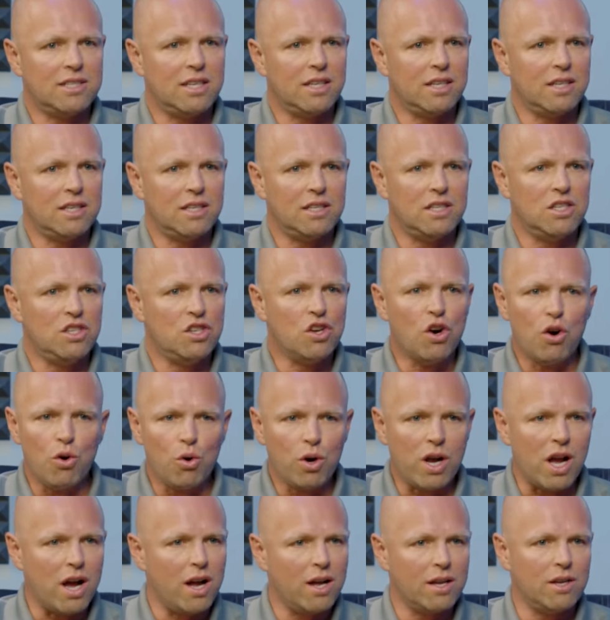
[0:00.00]
to no
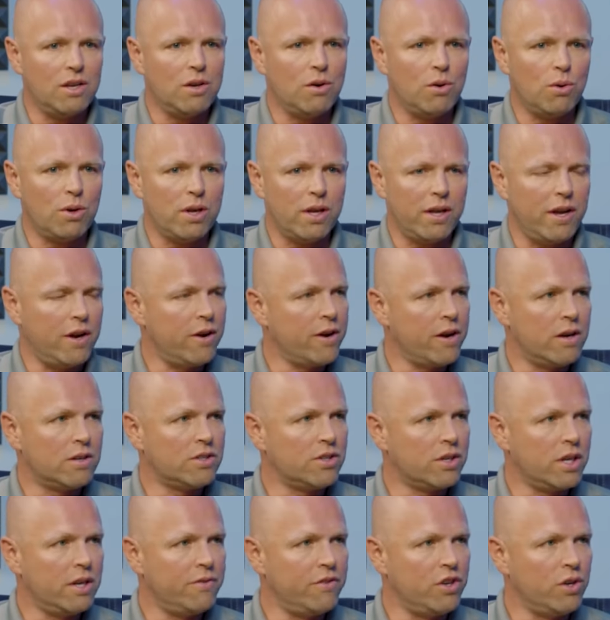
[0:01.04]
con- no
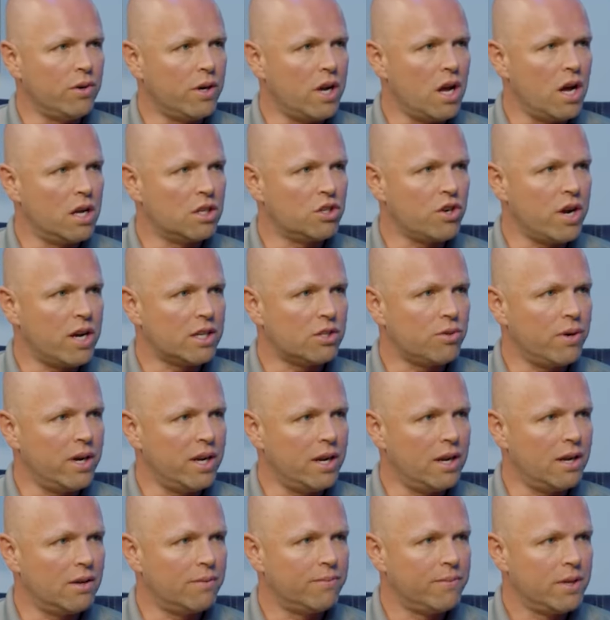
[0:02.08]
carriers are giving you contracts
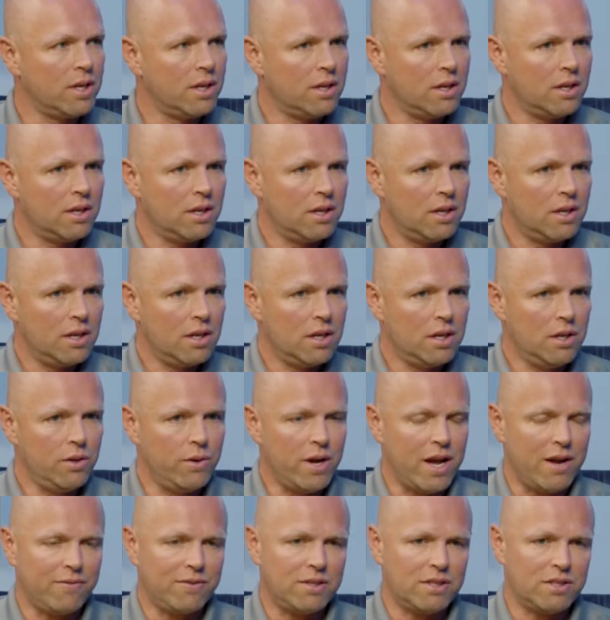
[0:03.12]
right now. You
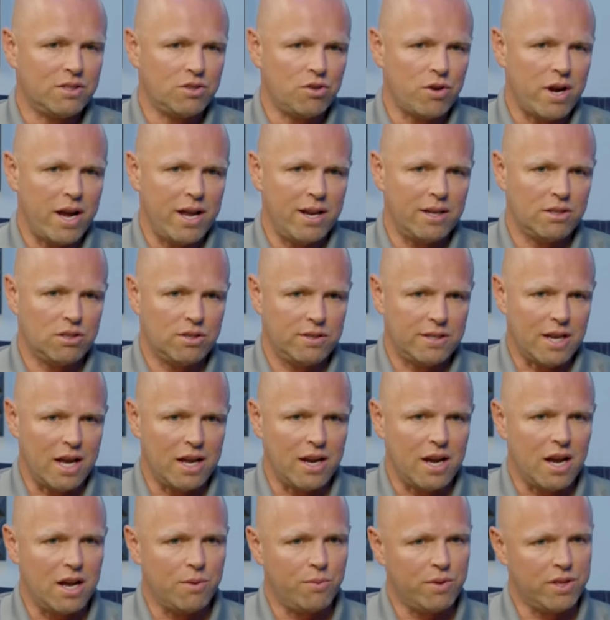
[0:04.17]
have to try to
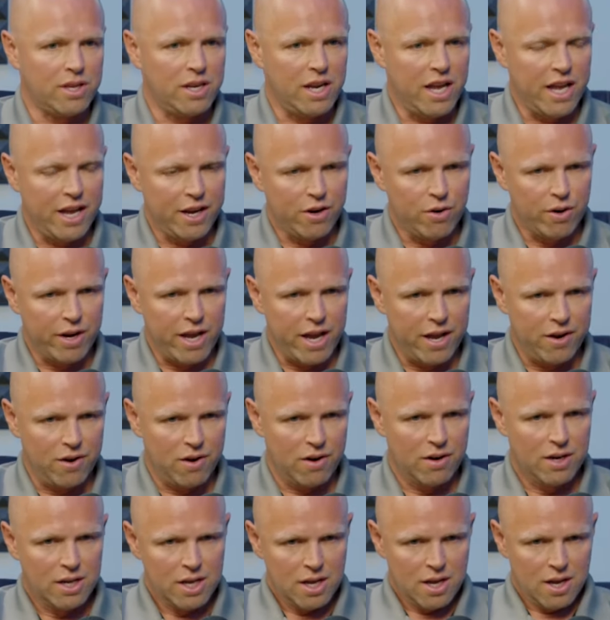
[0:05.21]
sign on with an
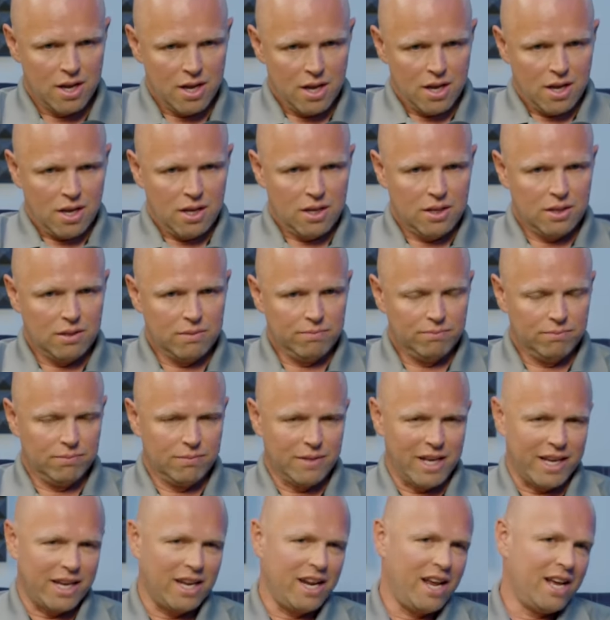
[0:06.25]
aggregator,
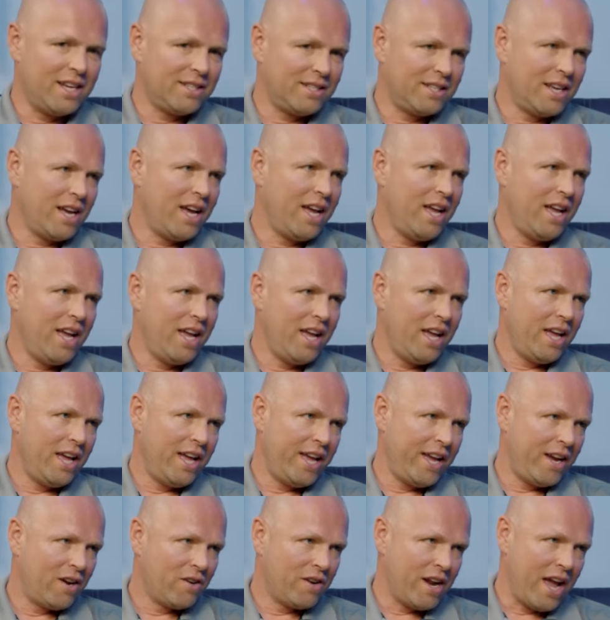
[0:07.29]
like an
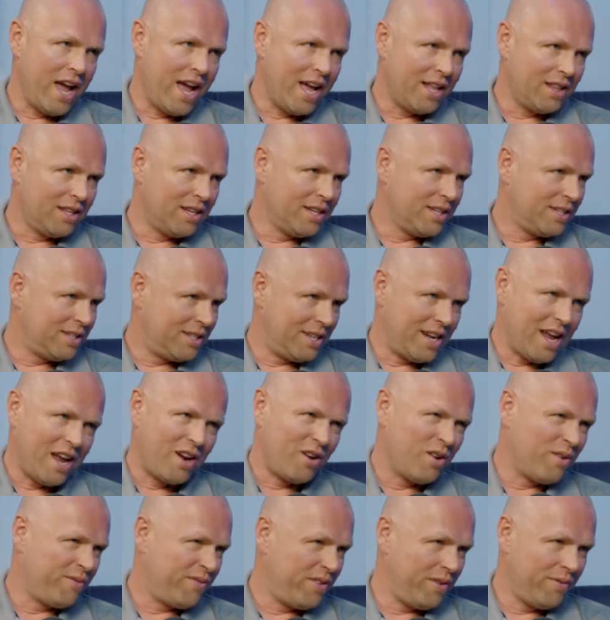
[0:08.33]
SIAA or an Atlas. And I
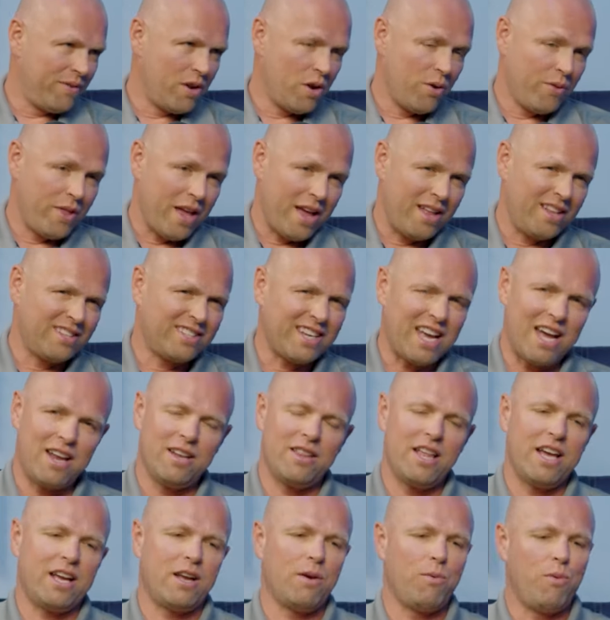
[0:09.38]
don't know if you know that. It's kind
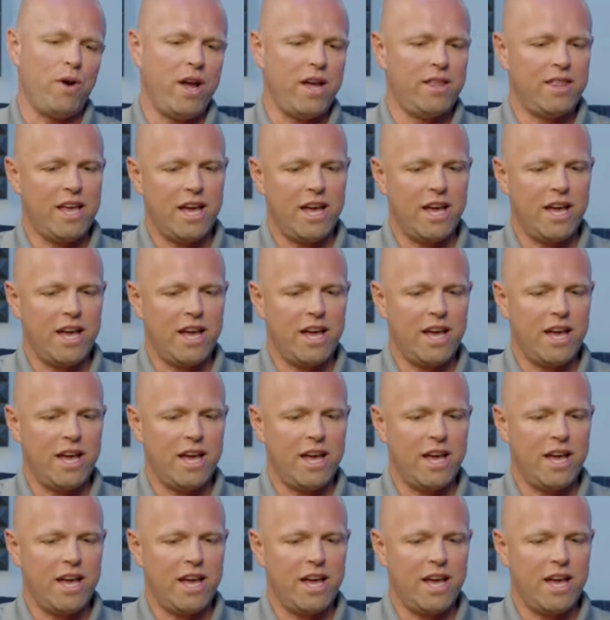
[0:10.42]
of like a way